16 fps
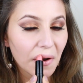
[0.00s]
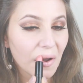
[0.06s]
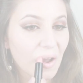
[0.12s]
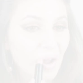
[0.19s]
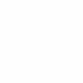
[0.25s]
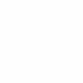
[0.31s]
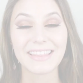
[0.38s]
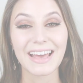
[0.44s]

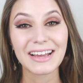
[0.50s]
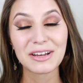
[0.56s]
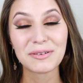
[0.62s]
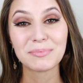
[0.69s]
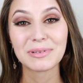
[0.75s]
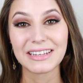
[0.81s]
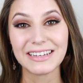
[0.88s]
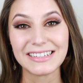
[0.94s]
And that
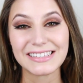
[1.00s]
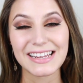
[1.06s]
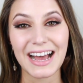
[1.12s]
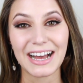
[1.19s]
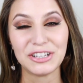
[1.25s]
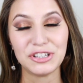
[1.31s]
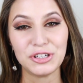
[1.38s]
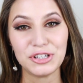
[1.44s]
completes
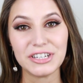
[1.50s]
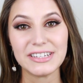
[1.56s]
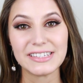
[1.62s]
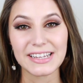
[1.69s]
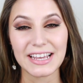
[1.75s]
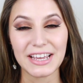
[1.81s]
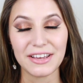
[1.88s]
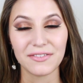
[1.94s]
our New
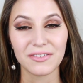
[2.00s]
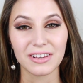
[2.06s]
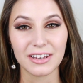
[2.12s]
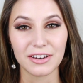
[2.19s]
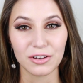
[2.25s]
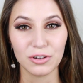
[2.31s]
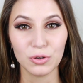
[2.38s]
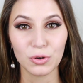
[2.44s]
Year's Eve
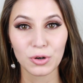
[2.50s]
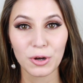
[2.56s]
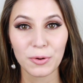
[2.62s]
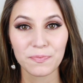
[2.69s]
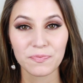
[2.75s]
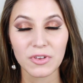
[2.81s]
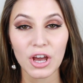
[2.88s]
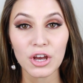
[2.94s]
glitter look.